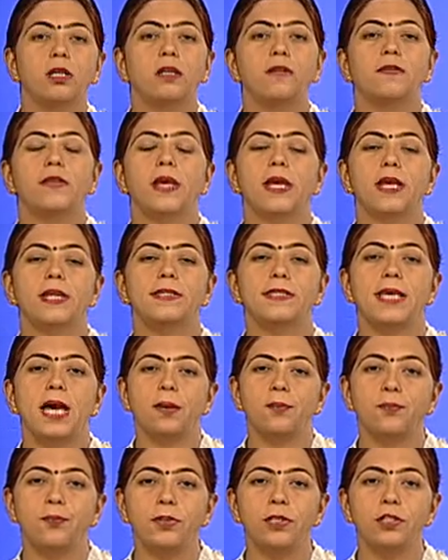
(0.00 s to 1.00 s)
The
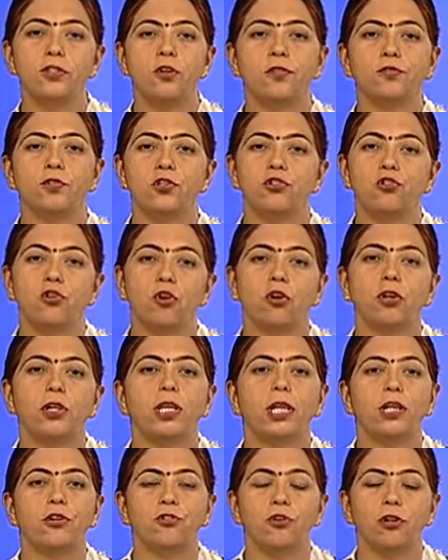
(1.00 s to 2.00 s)
examples of the strong
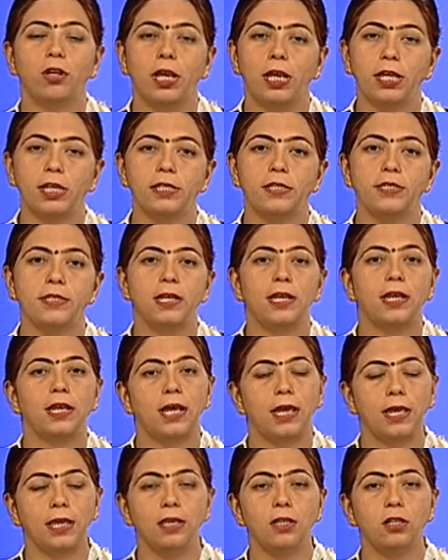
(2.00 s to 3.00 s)
electrolytes are
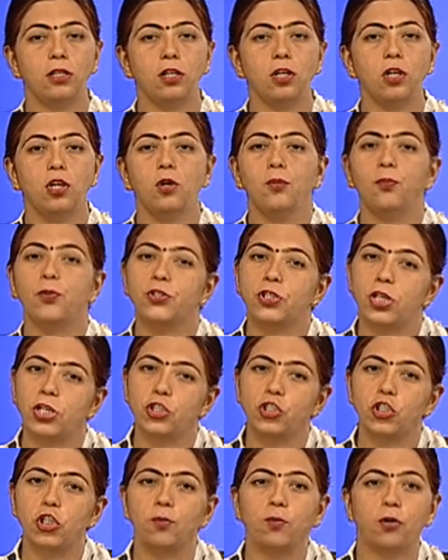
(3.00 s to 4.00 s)
like
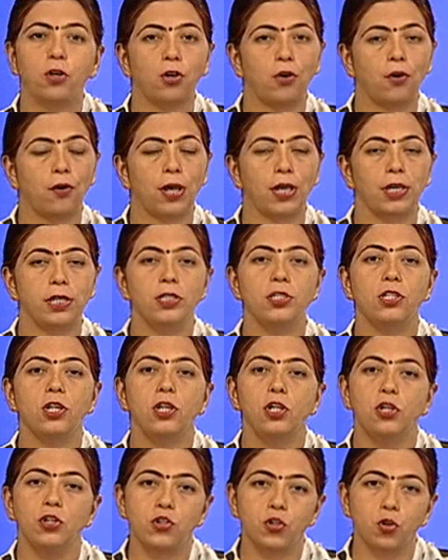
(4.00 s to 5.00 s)
potassium chloride,
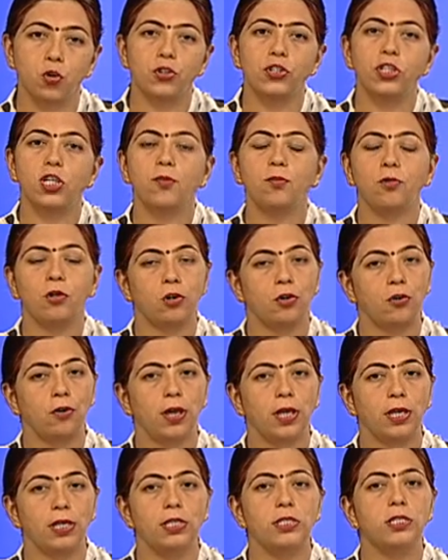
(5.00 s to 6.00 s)
sodium
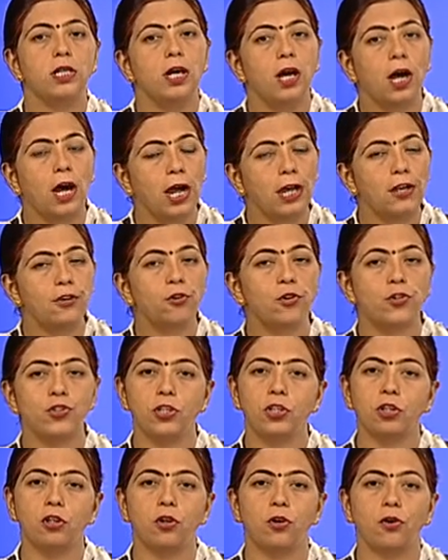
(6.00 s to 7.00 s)
chloride,
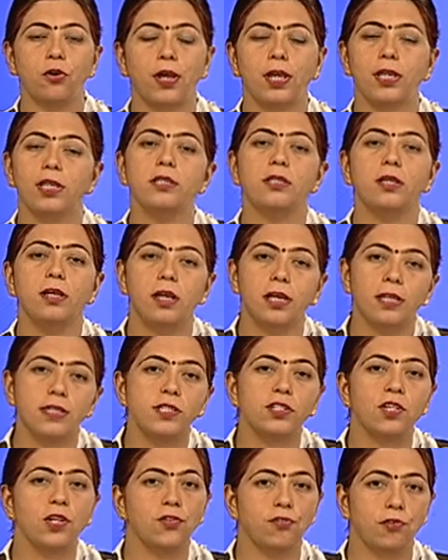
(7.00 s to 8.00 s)
hydrogen chloride,
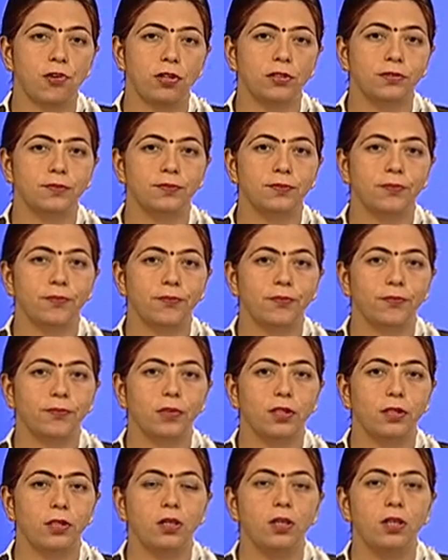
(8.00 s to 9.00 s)
etc.
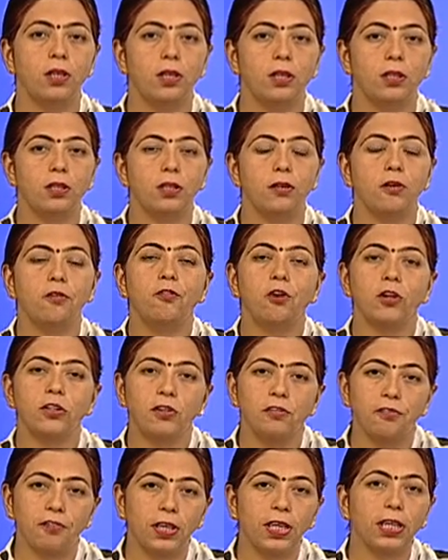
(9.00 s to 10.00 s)
For the
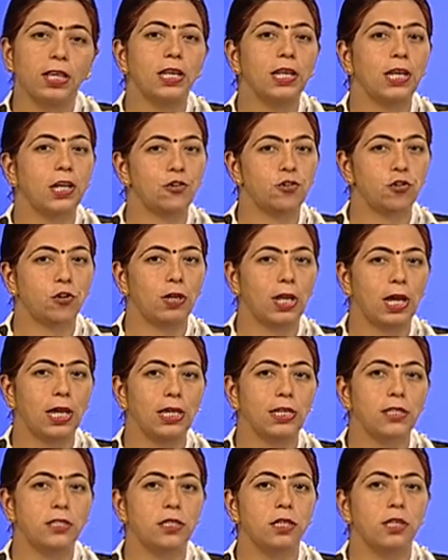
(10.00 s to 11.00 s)
weak electrolyte,